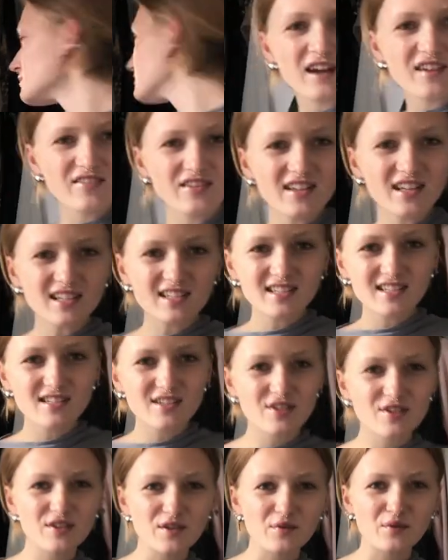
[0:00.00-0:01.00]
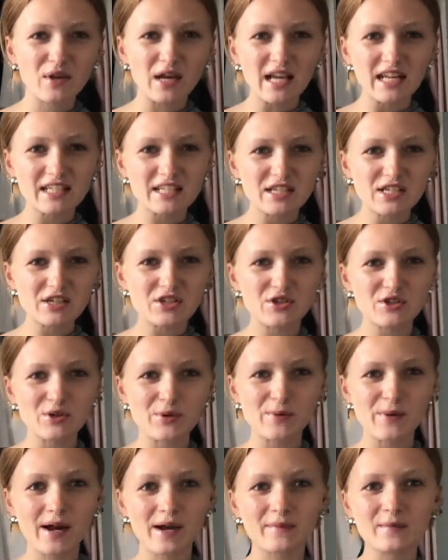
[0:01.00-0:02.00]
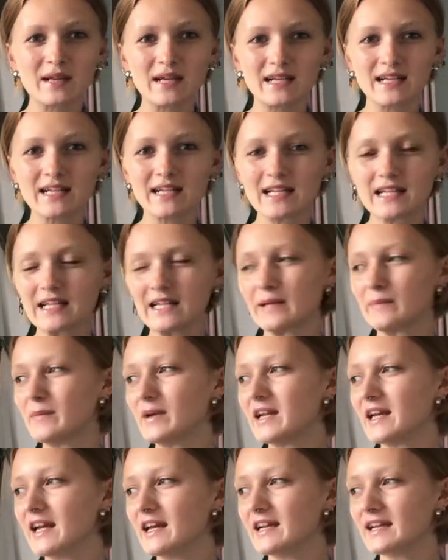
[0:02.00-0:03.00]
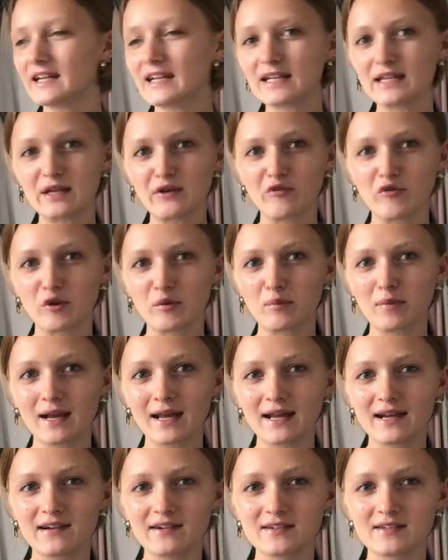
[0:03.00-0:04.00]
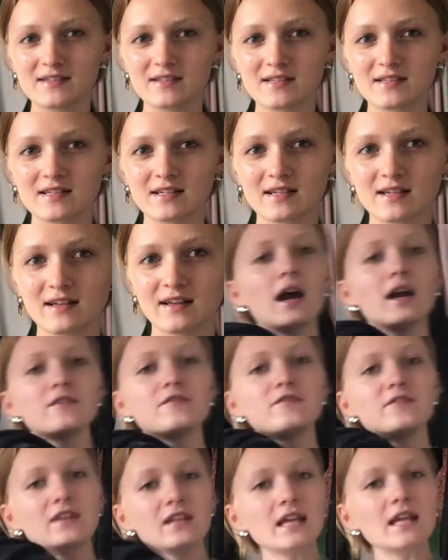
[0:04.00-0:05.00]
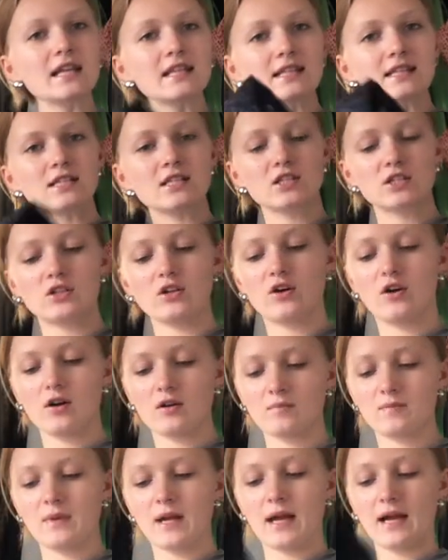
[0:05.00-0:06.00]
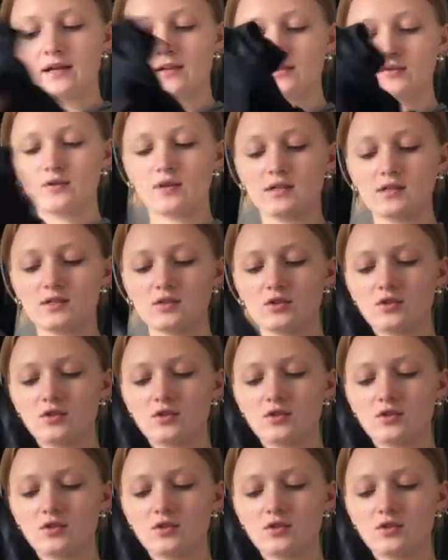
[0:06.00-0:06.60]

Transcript: I feel like this is a reality show where I'm like eliminating different players. I feel like this long black dress